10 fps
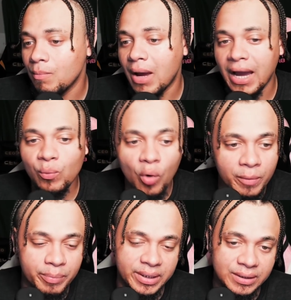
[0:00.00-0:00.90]
Mad
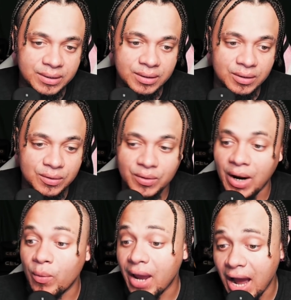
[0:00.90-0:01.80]
One Piece, so
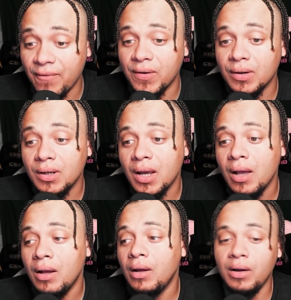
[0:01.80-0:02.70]
that we have it.
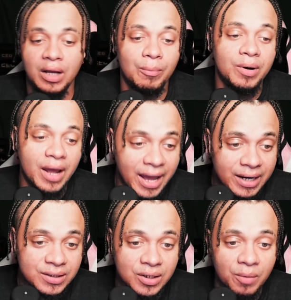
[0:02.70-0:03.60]
I'm going to
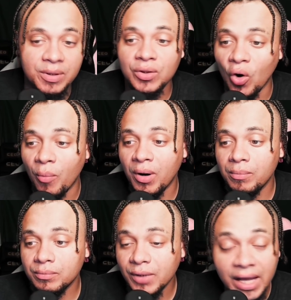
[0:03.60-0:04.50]
edit some and throw them up.
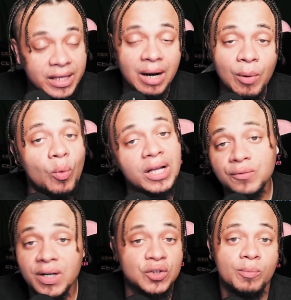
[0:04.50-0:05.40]
And then I'm going to watch
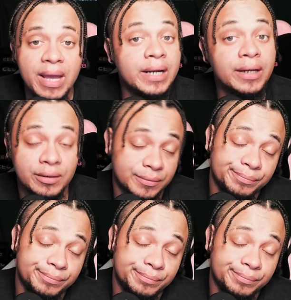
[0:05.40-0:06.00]
WrestleMania.